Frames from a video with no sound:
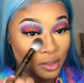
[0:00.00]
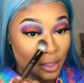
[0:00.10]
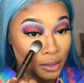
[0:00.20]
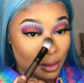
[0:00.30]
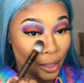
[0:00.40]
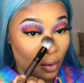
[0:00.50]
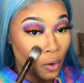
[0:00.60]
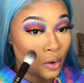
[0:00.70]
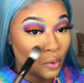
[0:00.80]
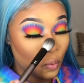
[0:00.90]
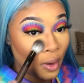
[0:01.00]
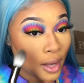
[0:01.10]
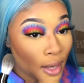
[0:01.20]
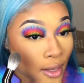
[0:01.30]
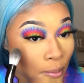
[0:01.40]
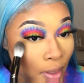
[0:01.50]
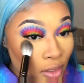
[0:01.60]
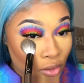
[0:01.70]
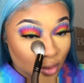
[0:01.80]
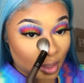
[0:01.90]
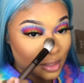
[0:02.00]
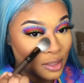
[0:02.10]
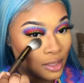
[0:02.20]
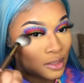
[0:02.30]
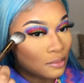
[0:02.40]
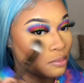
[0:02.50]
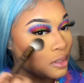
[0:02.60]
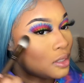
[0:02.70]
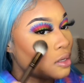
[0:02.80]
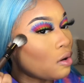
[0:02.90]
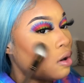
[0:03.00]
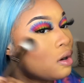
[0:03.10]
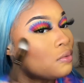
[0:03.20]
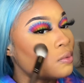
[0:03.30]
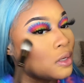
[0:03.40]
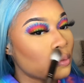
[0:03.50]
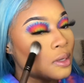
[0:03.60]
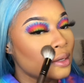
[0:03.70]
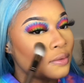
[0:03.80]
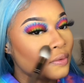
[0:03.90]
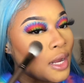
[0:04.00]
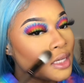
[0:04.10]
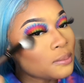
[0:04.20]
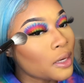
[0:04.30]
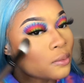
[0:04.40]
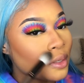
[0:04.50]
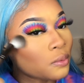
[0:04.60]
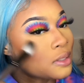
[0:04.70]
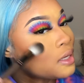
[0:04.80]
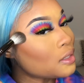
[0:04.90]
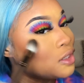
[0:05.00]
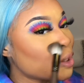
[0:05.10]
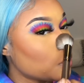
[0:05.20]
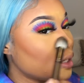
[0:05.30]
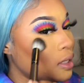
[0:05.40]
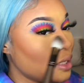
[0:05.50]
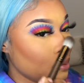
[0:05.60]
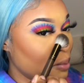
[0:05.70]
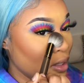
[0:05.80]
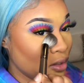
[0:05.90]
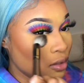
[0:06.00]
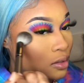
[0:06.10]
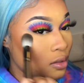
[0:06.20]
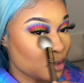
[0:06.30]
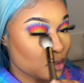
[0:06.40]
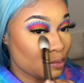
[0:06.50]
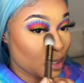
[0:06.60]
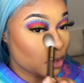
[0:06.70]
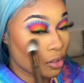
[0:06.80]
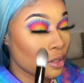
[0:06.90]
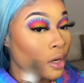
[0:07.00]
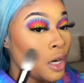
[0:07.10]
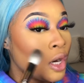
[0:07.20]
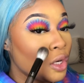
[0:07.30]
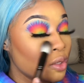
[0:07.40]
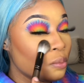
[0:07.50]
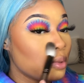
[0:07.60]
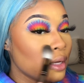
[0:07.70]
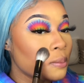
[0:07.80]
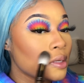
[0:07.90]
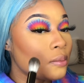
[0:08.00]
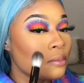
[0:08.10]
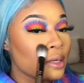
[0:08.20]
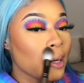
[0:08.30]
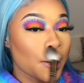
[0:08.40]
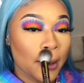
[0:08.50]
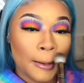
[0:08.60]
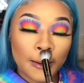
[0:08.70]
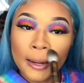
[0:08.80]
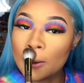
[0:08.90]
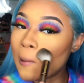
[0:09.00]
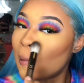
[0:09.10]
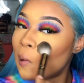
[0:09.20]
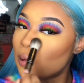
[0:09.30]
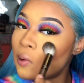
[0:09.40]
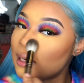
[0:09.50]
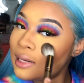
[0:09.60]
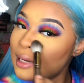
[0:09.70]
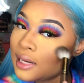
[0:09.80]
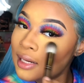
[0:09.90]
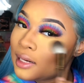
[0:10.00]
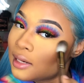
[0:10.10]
dust that all away. Make sure that's nice and blended off. We don't want any flashback. We don't want that showing in any pictures. So just make sure you blend it all on in.